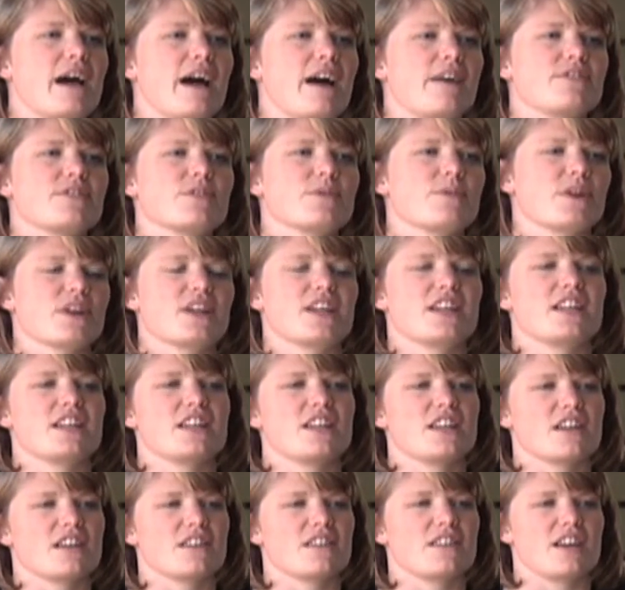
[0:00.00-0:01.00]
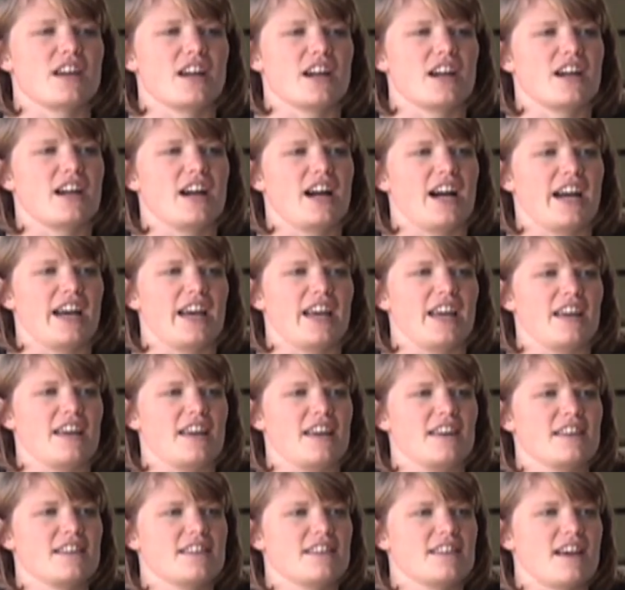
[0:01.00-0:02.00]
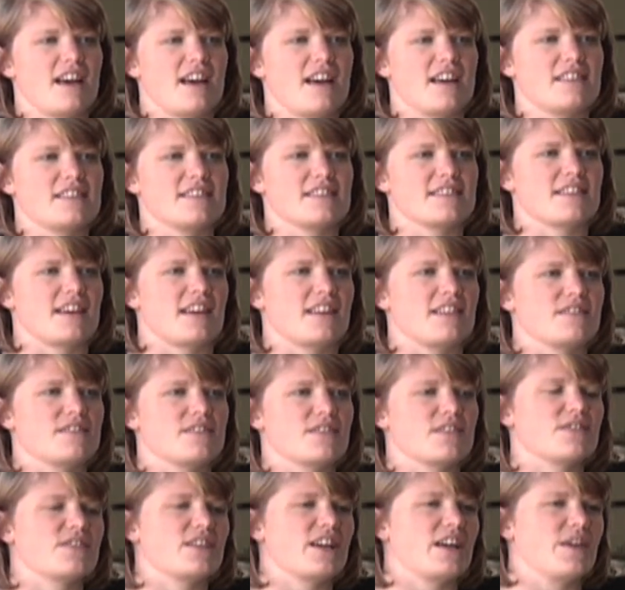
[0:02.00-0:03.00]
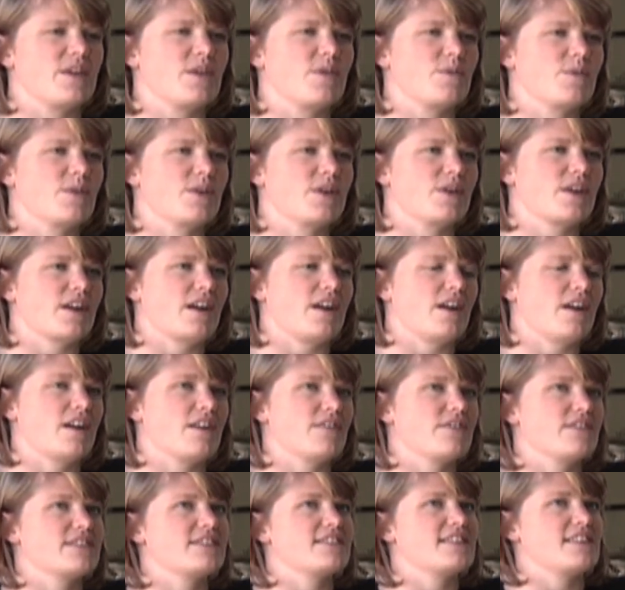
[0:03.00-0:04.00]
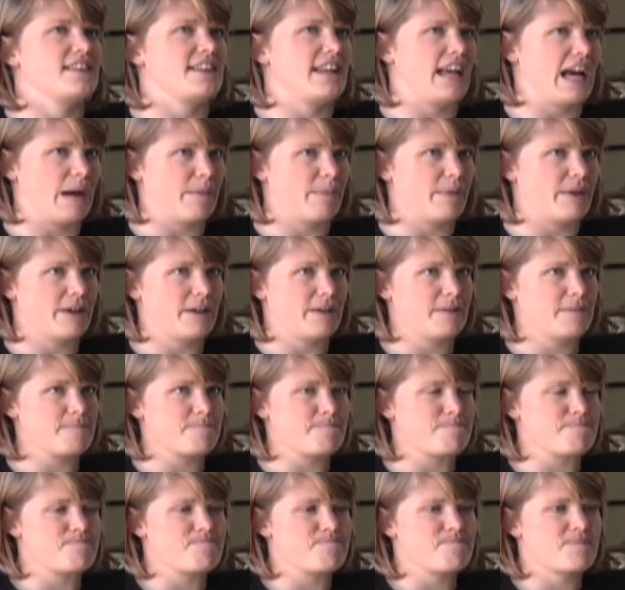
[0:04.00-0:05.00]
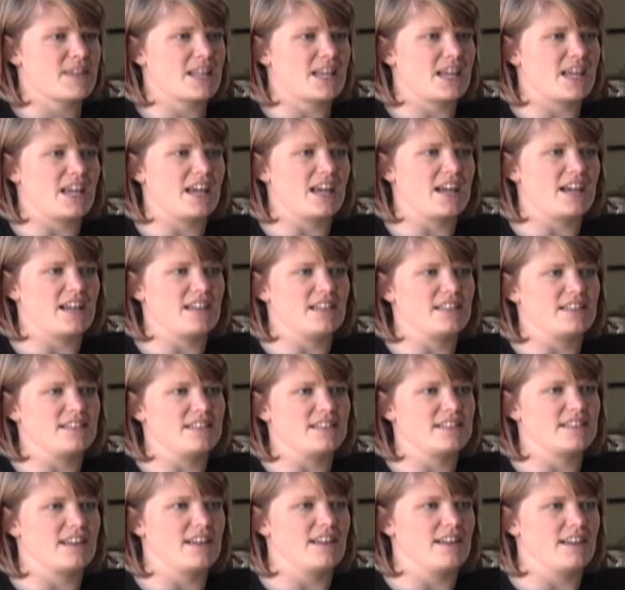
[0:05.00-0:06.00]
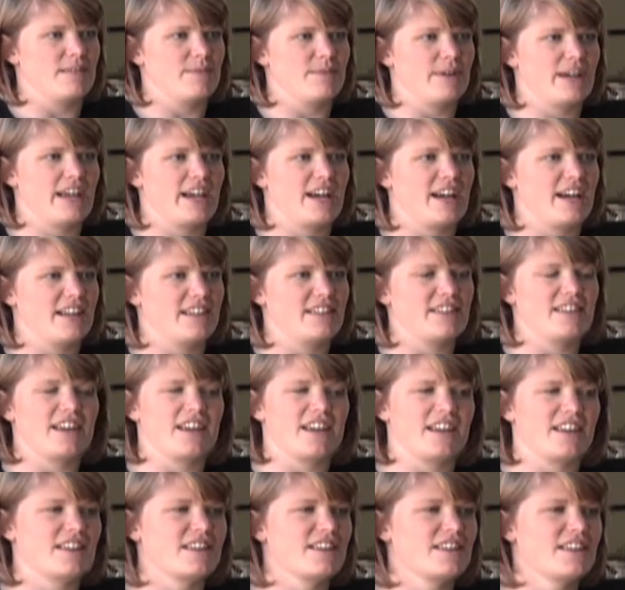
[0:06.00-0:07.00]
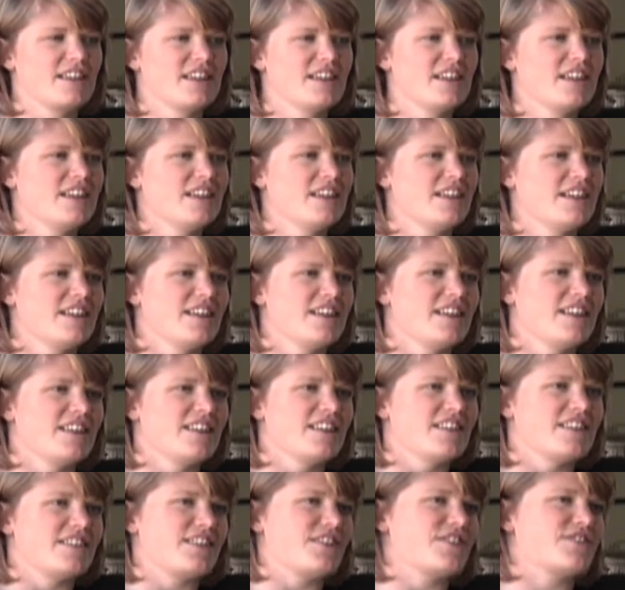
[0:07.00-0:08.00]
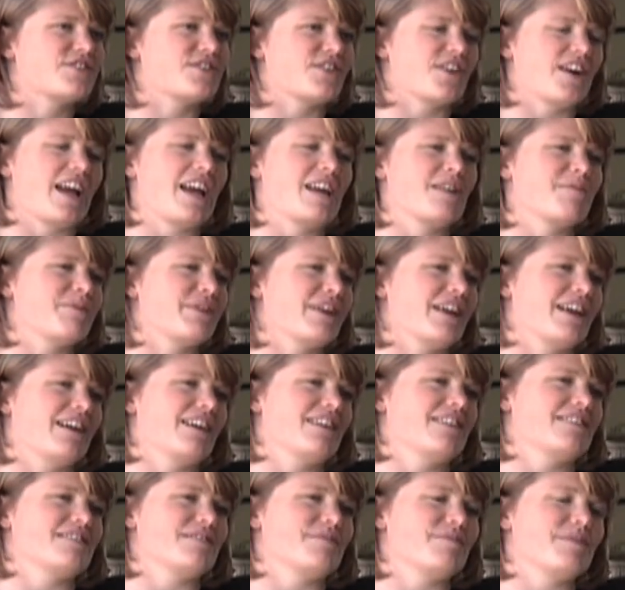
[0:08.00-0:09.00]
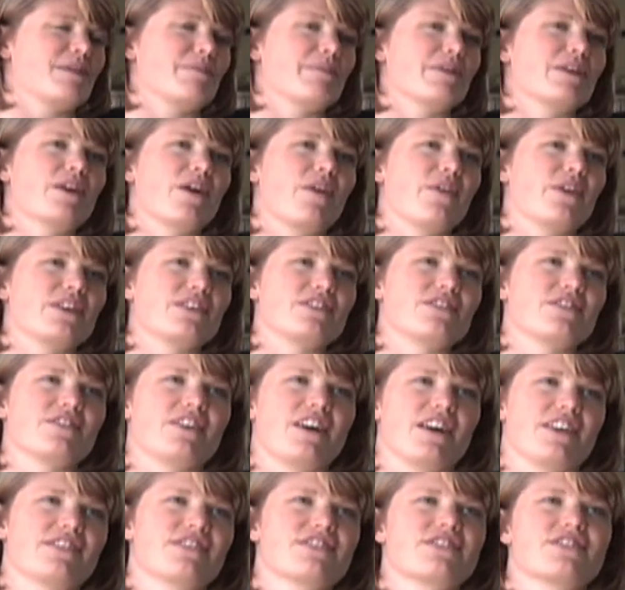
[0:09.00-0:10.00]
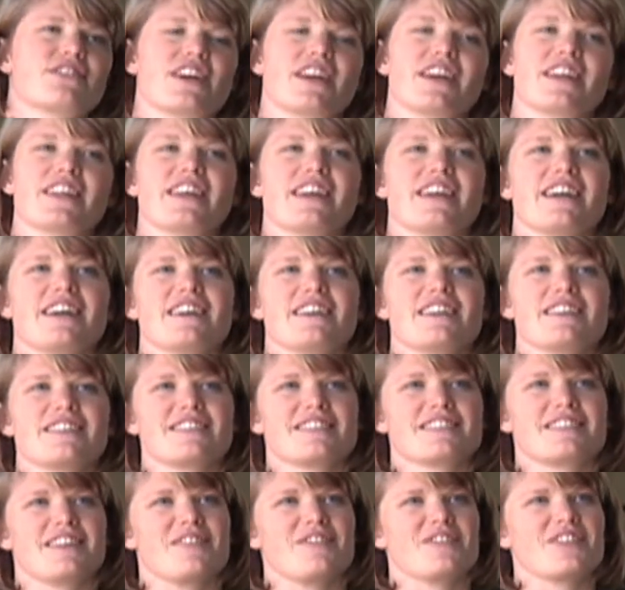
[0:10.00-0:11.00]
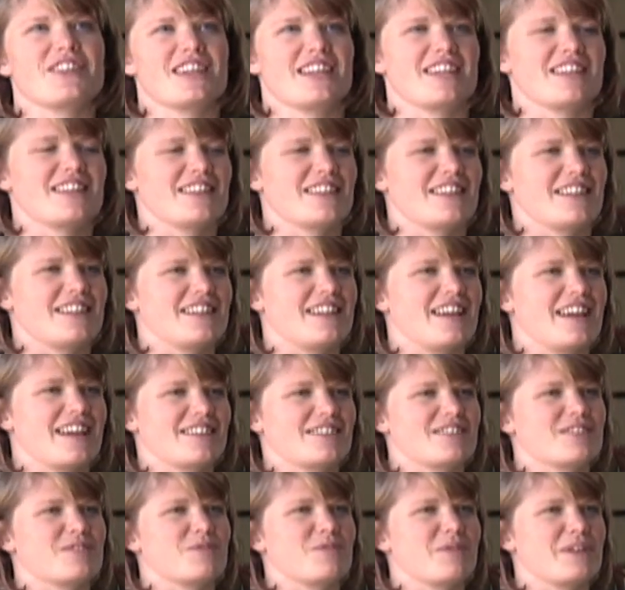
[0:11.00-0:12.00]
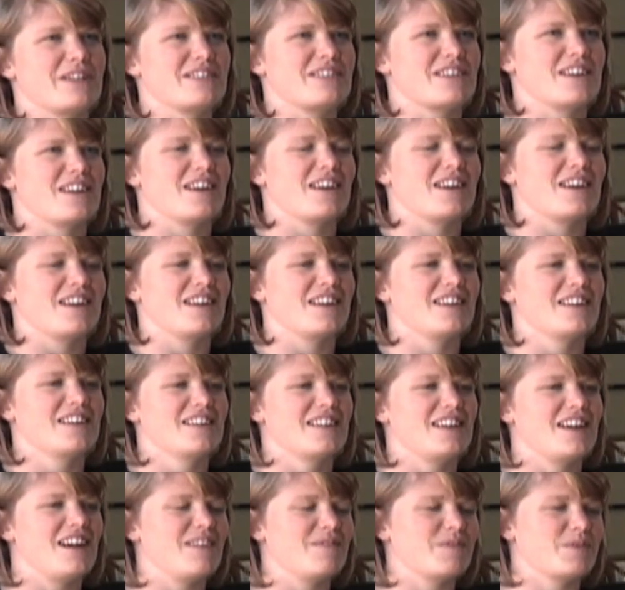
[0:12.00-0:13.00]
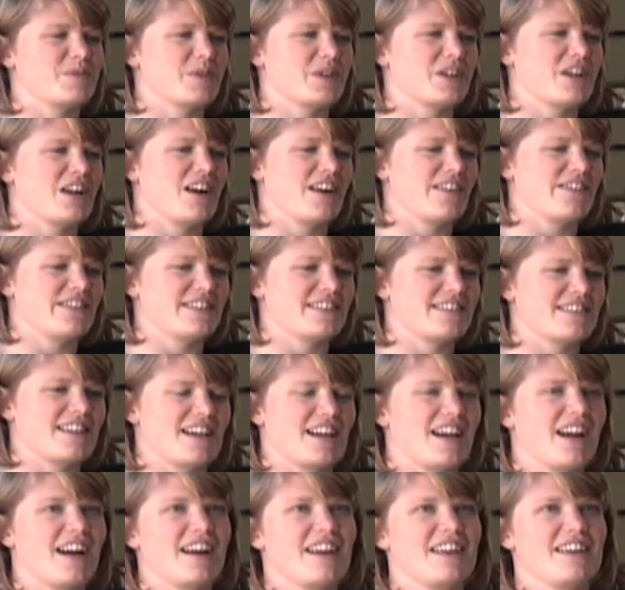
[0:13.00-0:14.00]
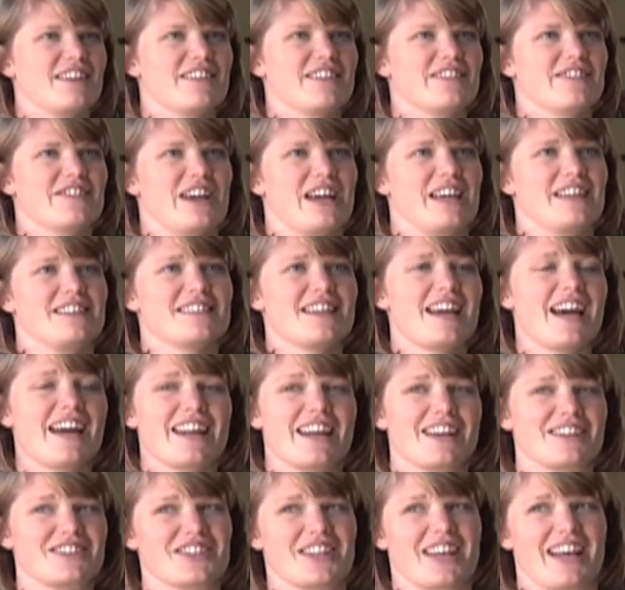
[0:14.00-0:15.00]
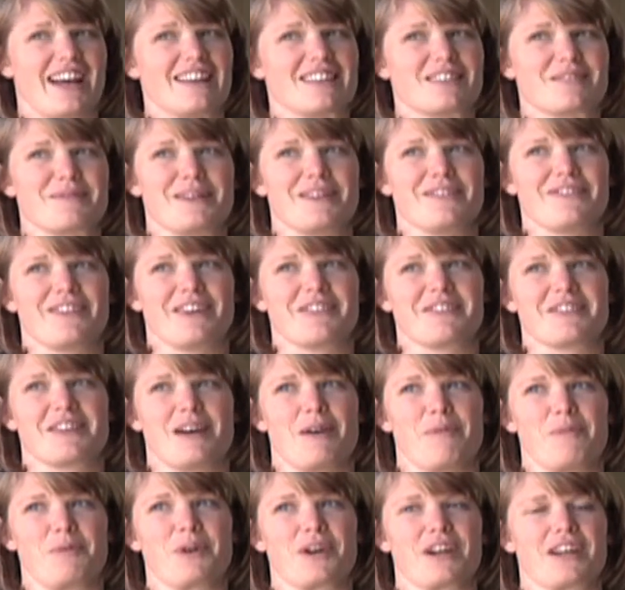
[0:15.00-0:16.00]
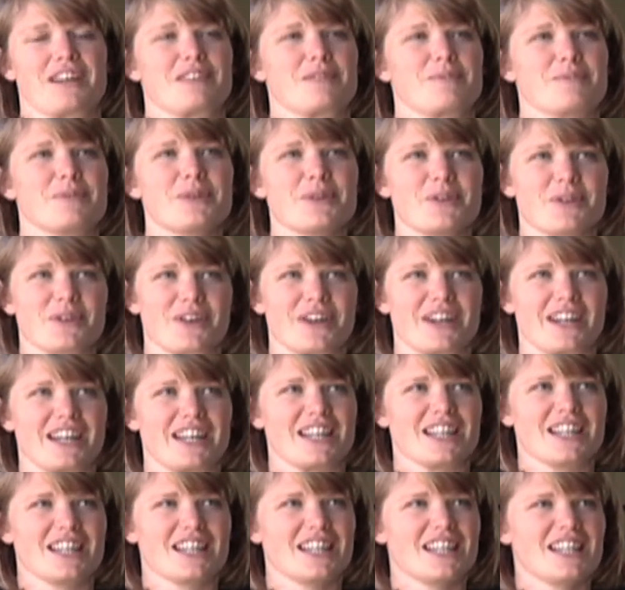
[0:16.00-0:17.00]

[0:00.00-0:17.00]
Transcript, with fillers: after working a year there, I uh, decided to go down and work harvest in Napa and um, I had like these grand plans of maybe going to Australia or something the next winter um, to work harvest there. And my dad actually asked me if I would come work at the brewery,